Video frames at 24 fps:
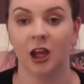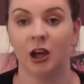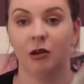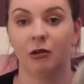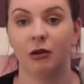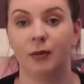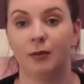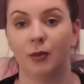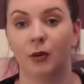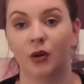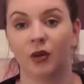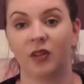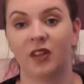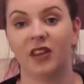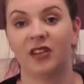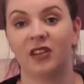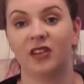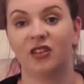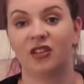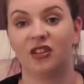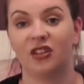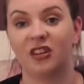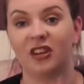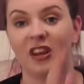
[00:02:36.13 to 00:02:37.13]
we bought
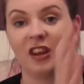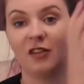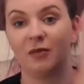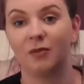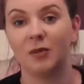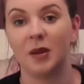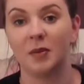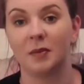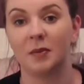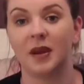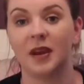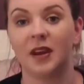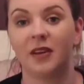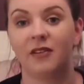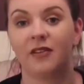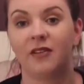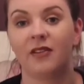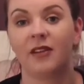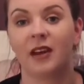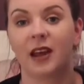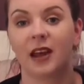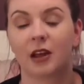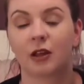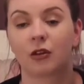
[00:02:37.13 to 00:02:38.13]
this just to give me a bit of
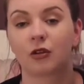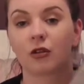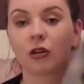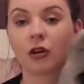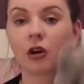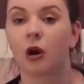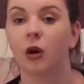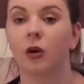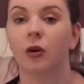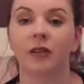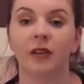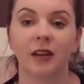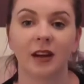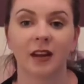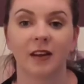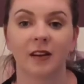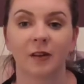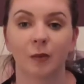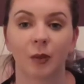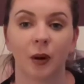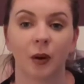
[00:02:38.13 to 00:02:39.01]
extra coziness,